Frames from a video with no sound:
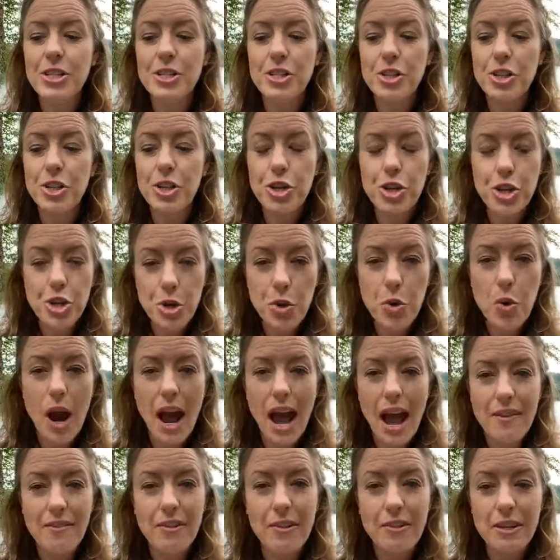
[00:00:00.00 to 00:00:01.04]
it is you
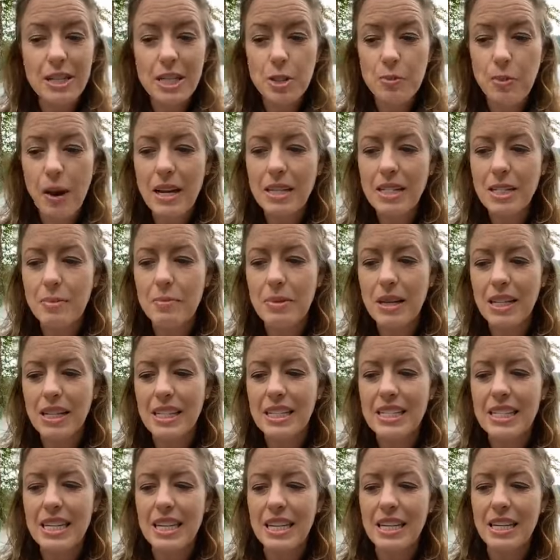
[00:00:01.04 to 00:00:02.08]
have a
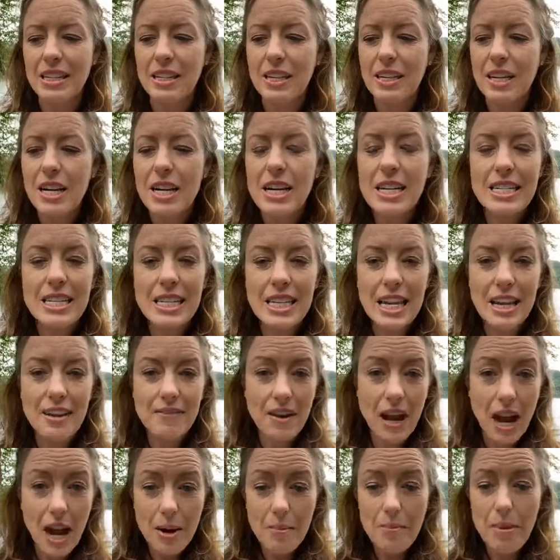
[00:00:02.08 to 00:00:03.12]
responsibility to
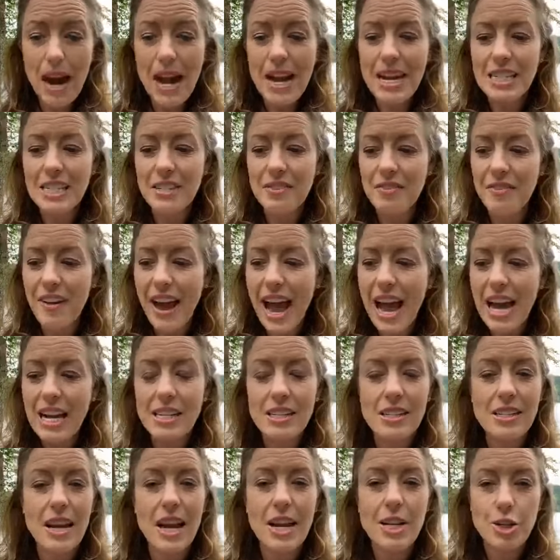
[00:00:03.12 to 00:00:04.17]
give unbiased
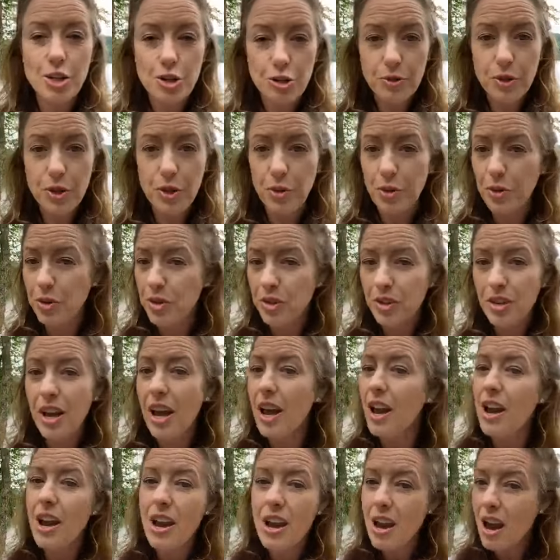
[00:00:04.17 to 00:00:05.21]
facts and truth,
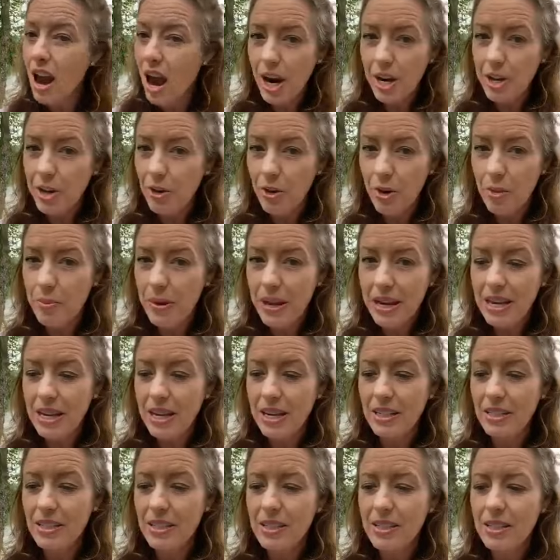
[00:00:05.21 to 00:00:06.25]
not your
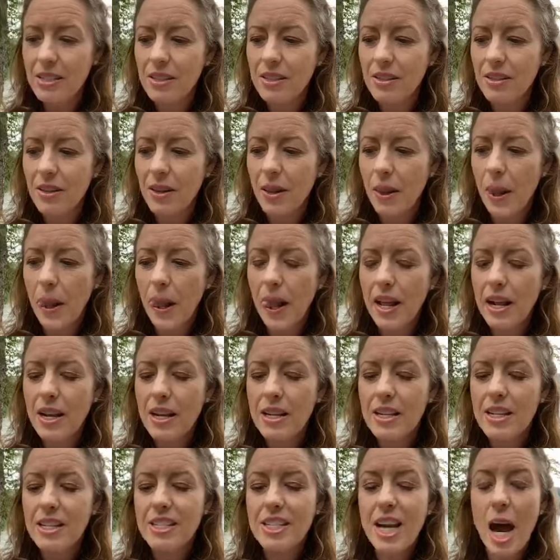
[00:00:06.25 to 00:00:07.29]
opinions.
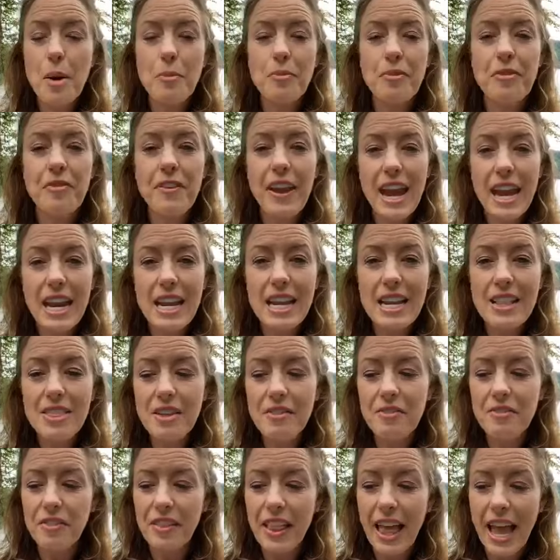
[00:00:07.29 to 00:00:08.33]
Stop fanning
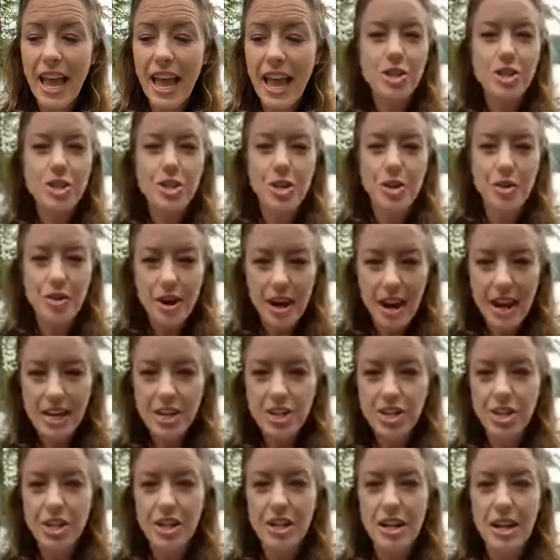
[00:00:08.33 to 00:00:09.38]
the flames Their
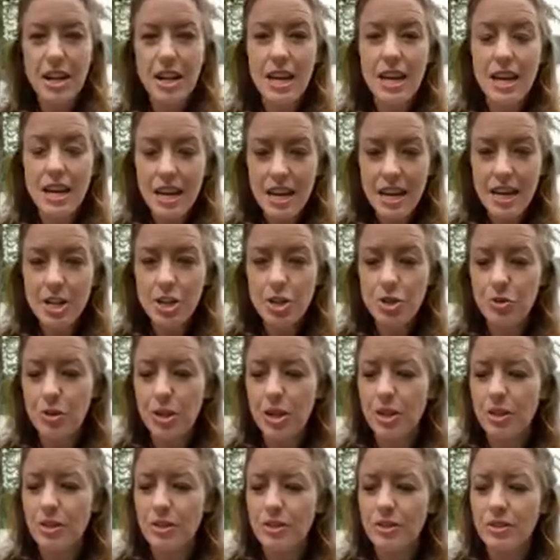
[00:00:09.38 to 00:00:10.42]
nation in
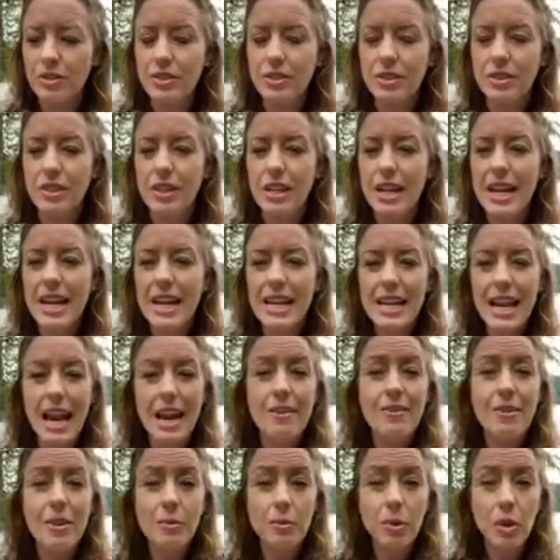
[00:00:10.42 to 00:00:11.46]
Israel. He
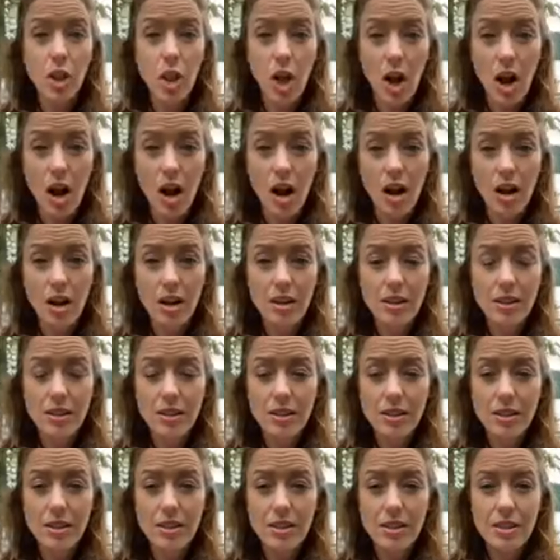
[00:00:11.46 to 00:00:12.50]
gave them law.
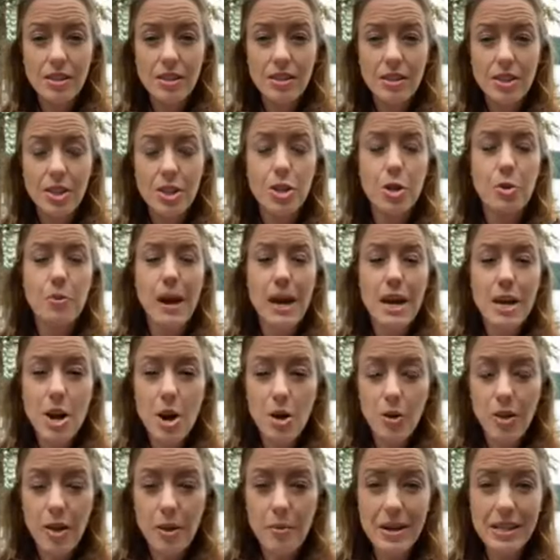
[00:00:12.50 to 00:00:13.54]
You may
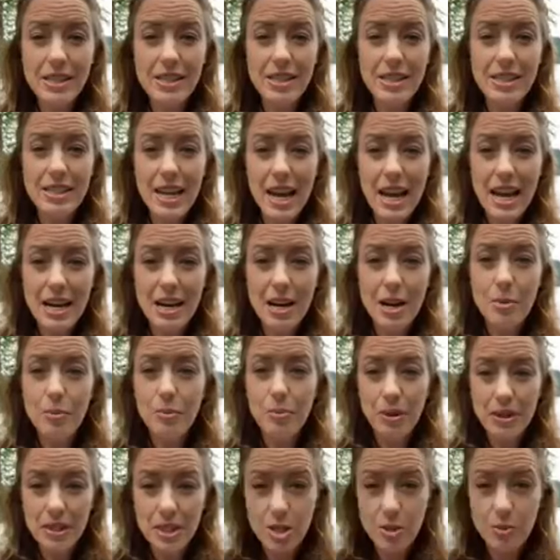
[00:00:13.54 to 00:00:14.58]
know them as the Ten
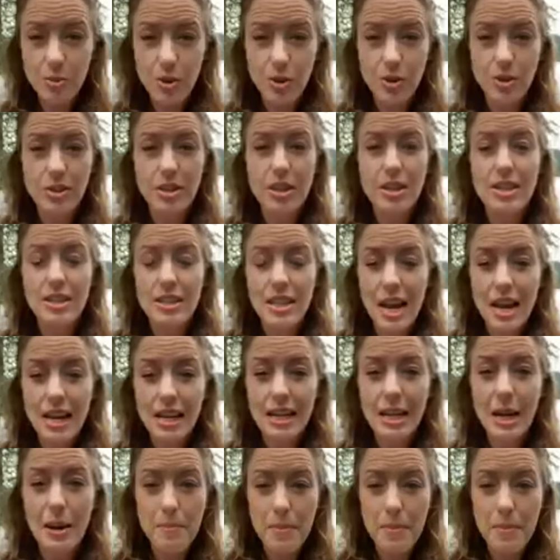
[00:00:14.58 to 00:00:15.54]
Principles, Ten